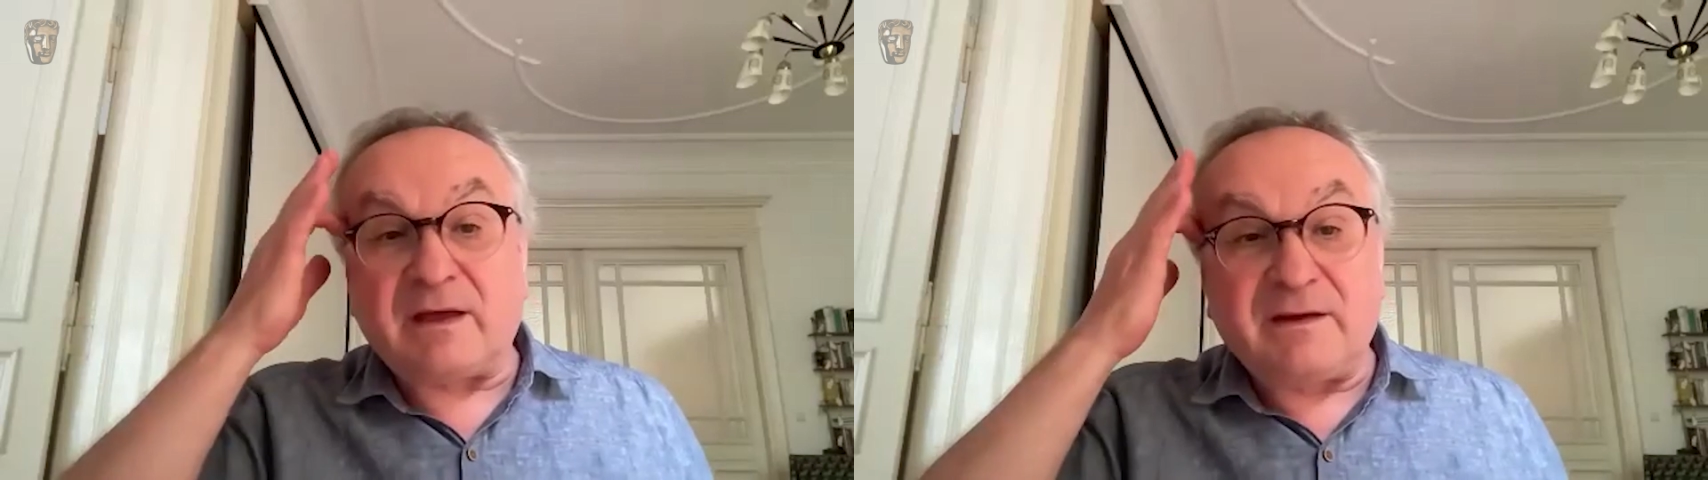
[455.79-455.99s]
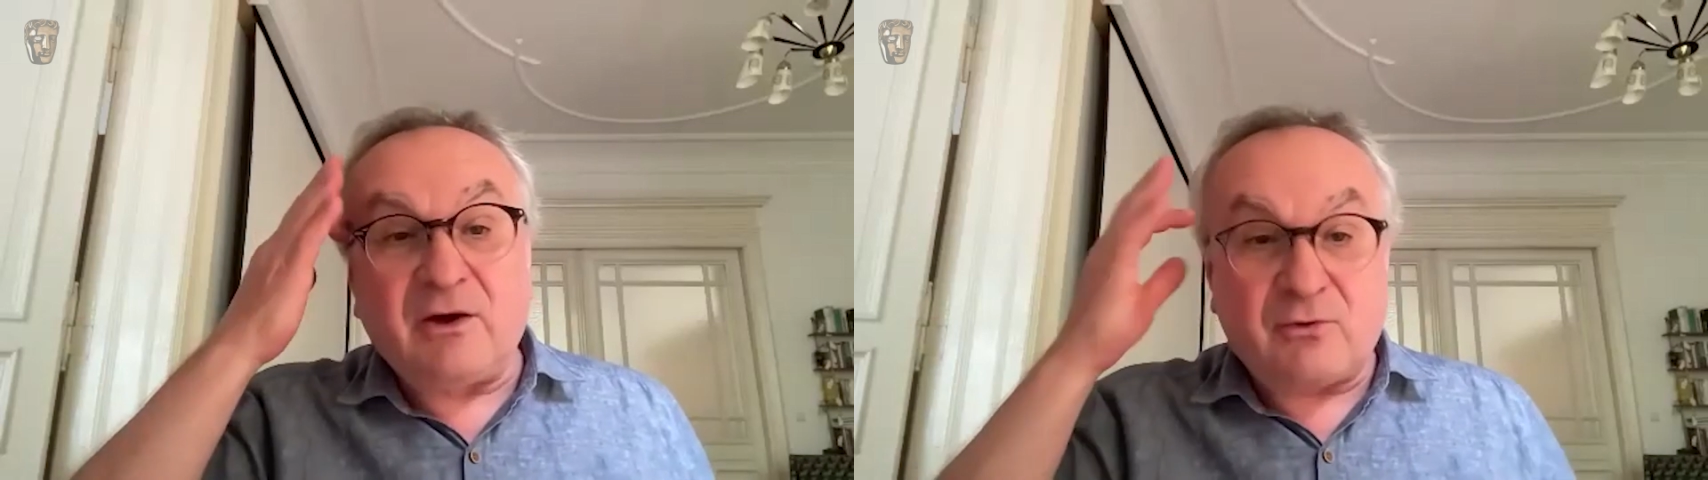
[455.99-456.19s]

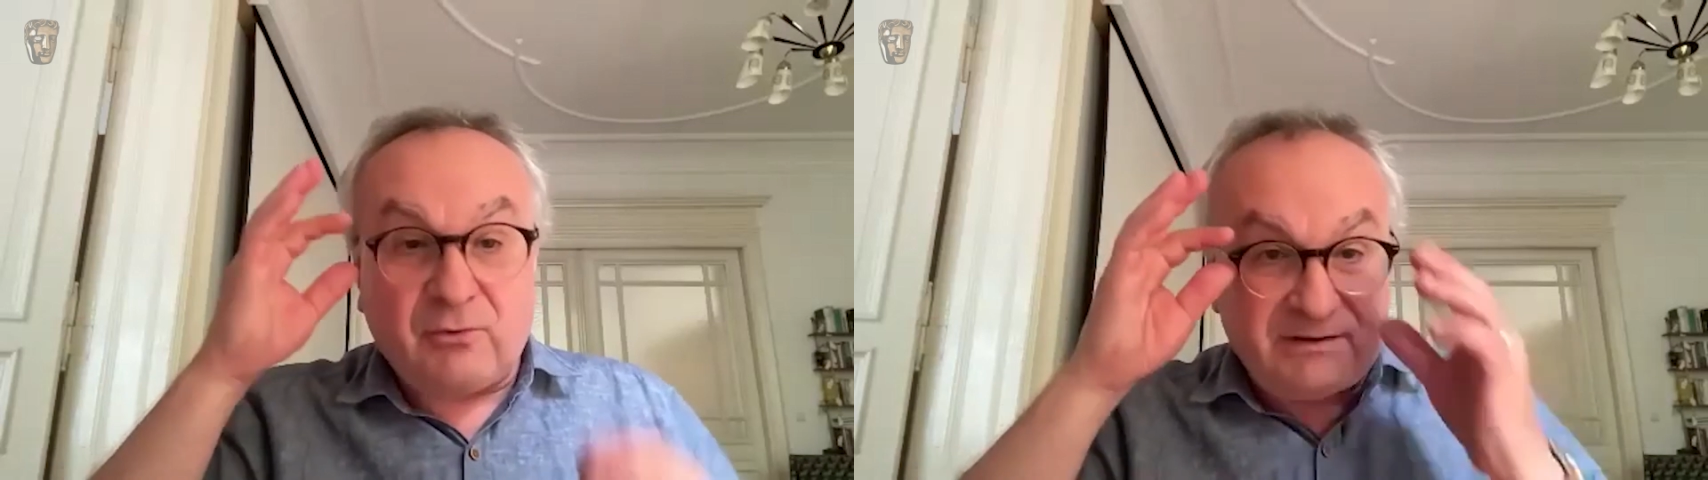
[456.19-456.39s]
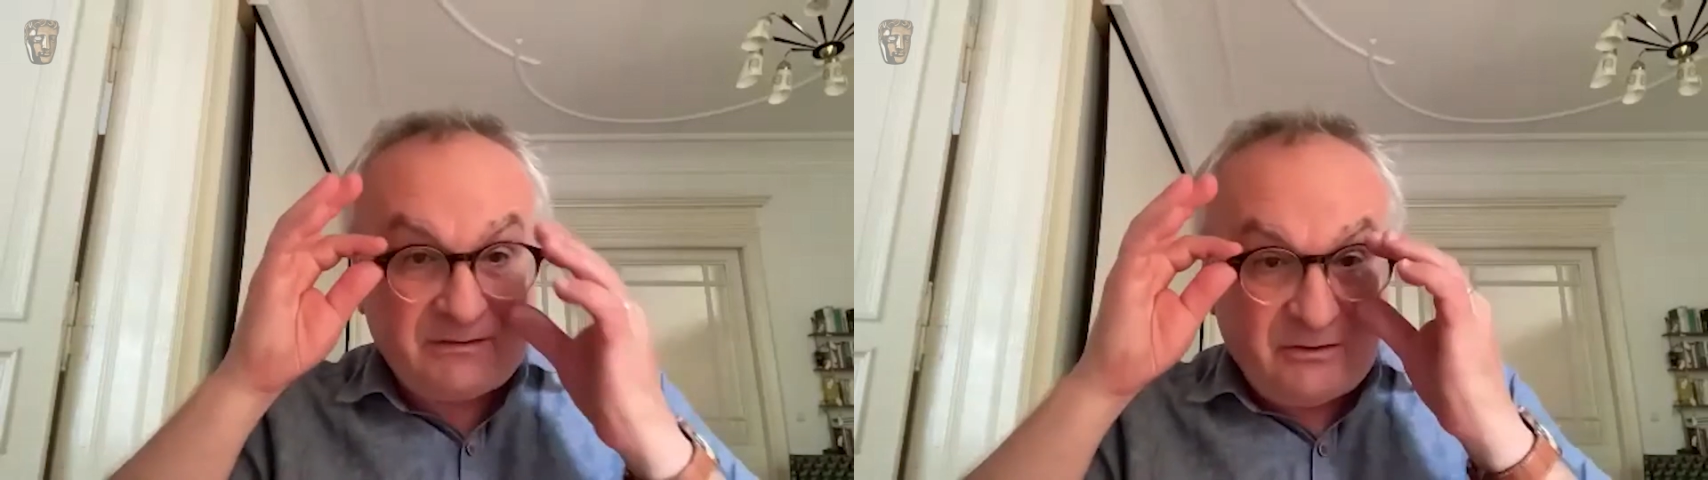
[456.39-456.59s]
I know
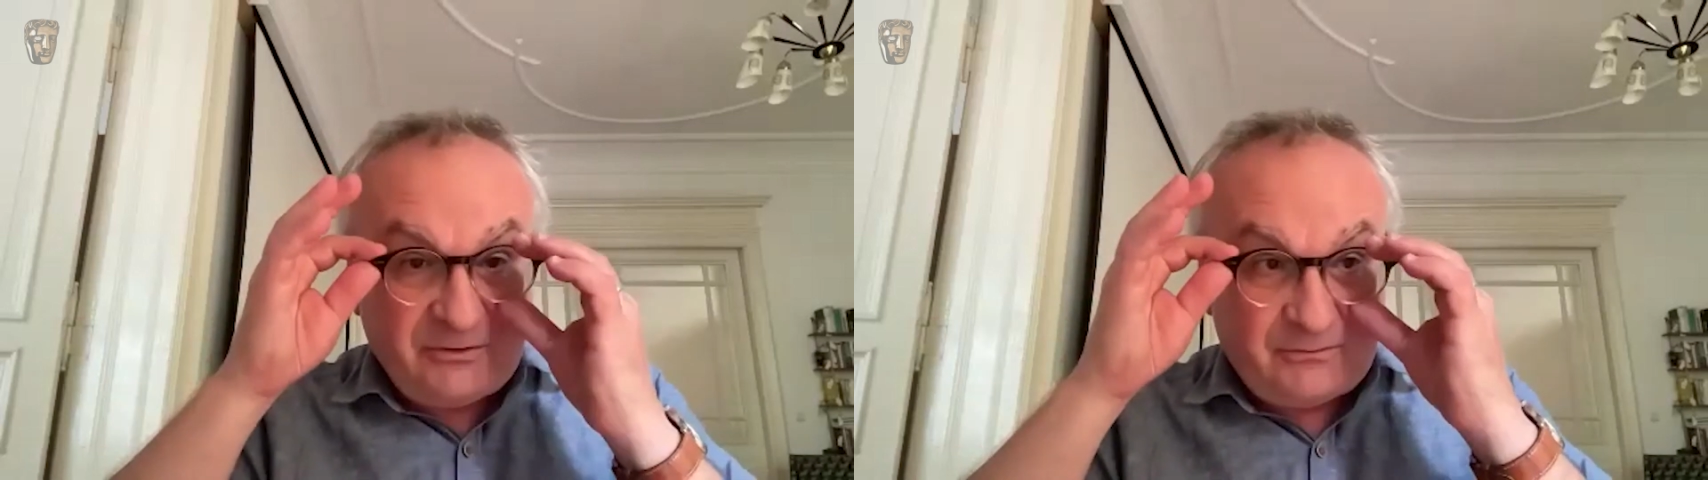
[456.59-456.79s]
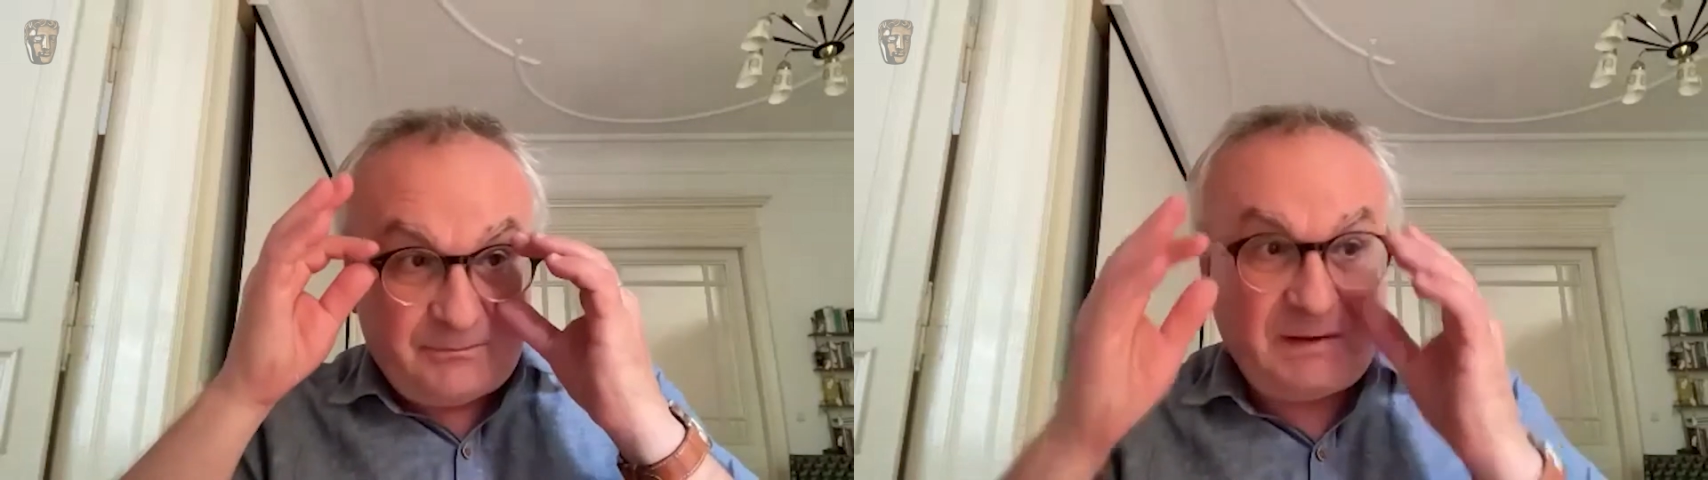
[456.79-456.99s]
quite a
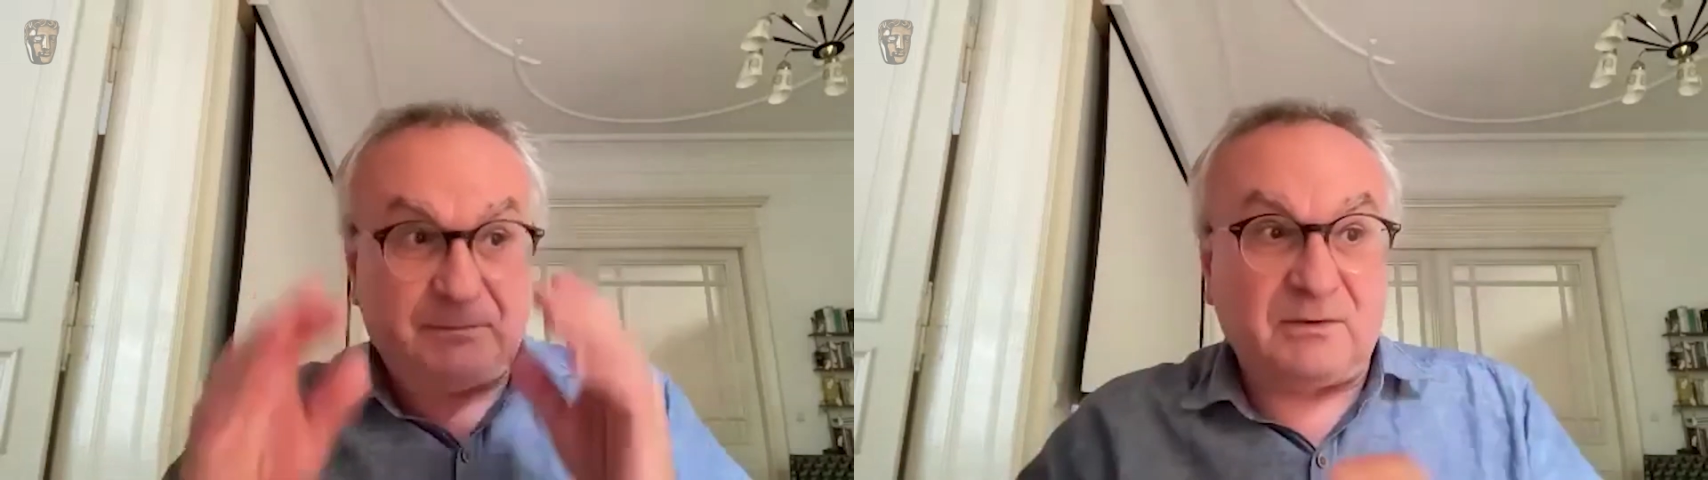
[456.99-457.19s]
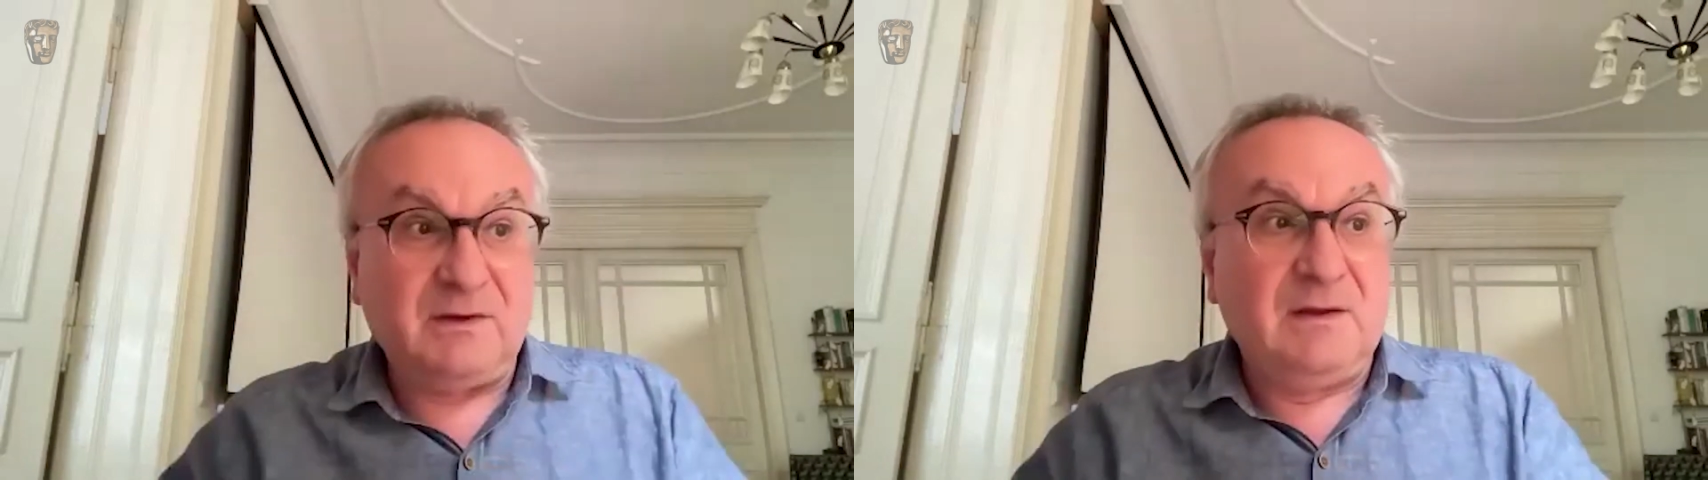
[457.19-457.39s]
lot of people